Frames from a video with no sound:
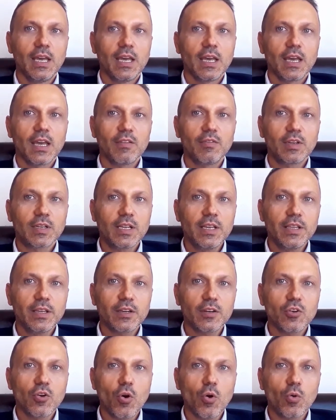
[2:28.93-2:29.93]
Have a clear
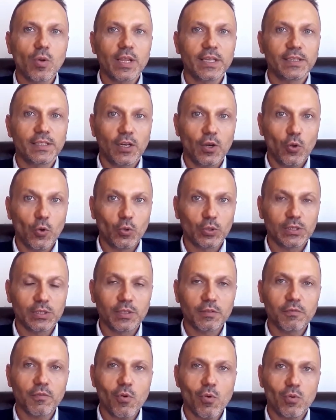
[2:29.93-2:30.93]
goal and a
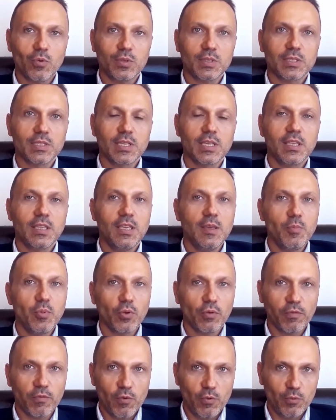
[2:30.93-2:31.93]
long-term focus. Keep your
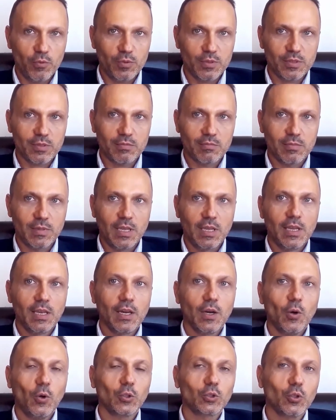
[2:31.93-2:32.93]
focus.
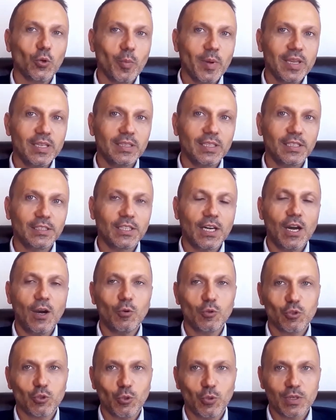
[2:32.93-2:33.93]
Automate and
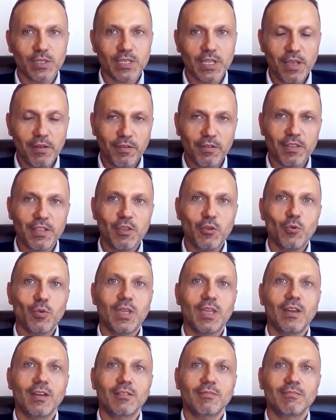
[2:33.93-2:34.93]
outsource everything you
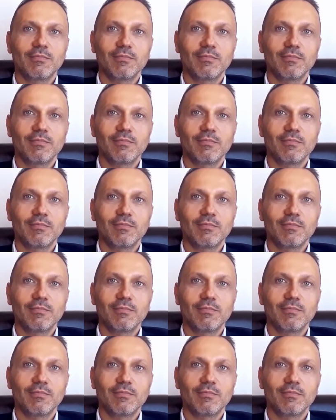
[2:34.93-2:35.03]
can.